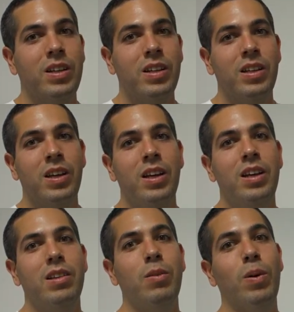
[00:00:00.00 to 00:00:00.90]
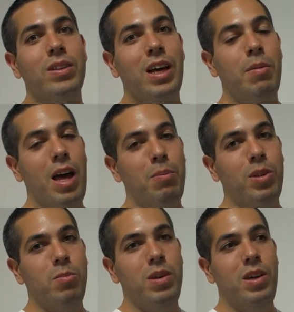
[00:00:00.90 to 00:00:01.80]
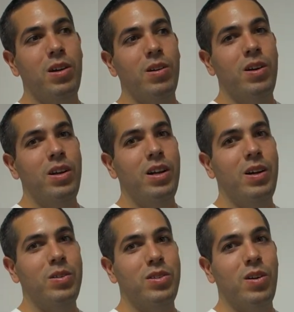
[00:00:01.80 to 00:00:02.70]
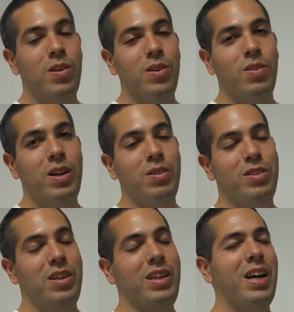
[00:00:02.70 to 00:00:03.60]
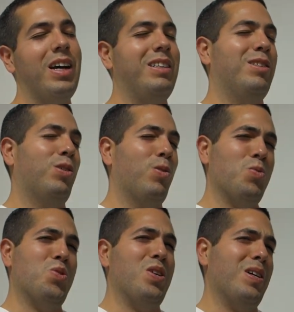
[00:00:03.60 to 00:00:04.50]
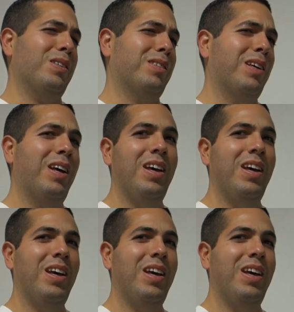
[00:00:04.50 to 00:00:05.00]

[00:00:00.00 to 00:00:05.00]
Uh. The one time that happened to me here, I was starting to run, I was like, ah, screw this.